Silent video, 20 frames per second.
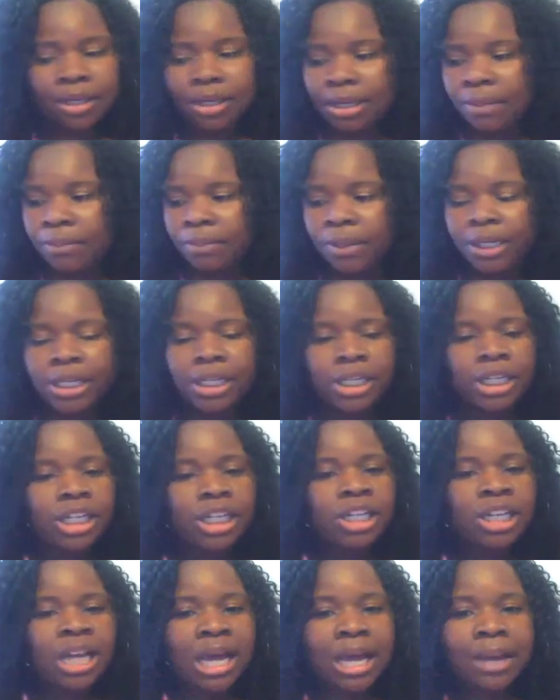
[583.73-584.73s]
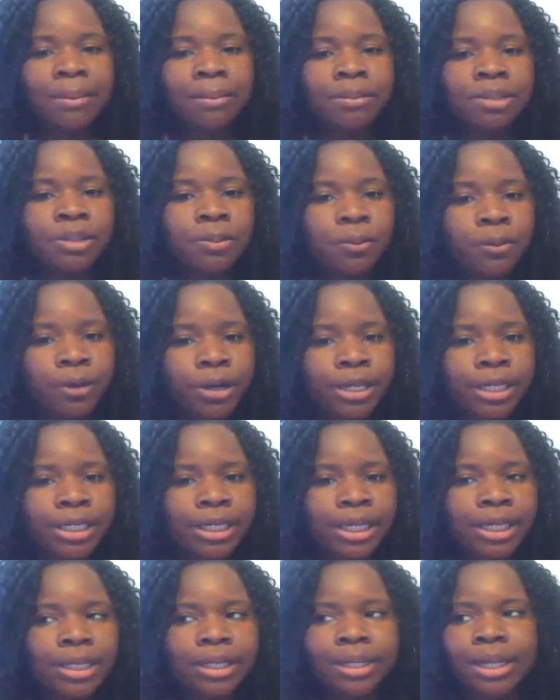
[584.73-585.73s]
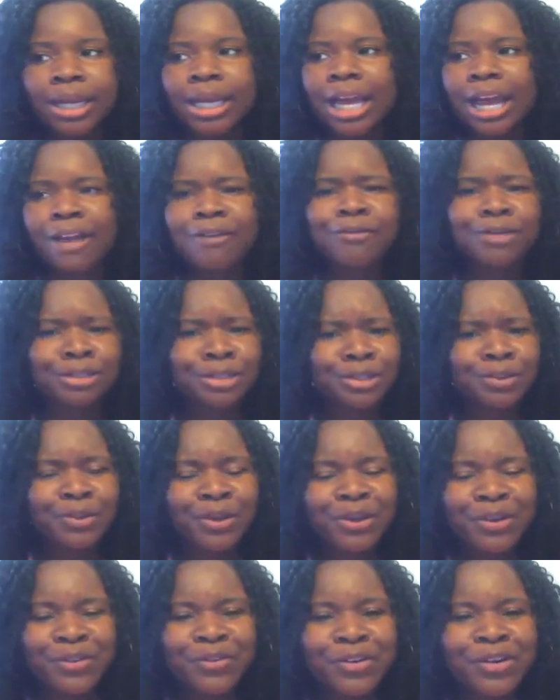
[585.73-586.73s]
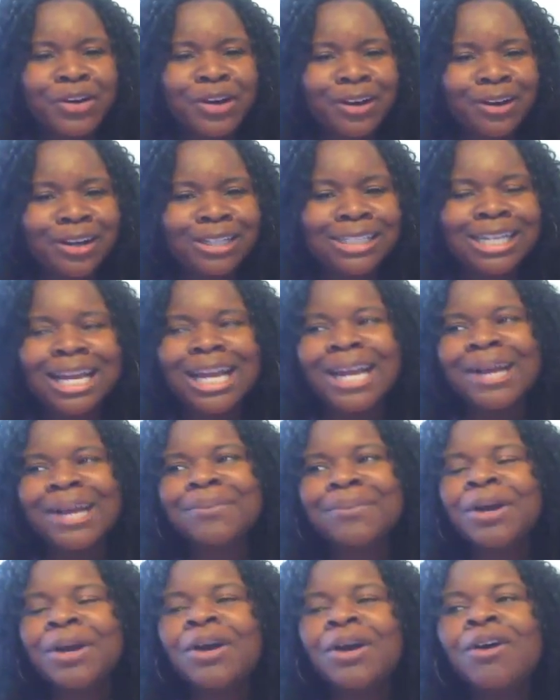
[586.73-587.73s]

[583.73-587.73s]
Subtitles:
completely not supporting it like I was doing for a long time?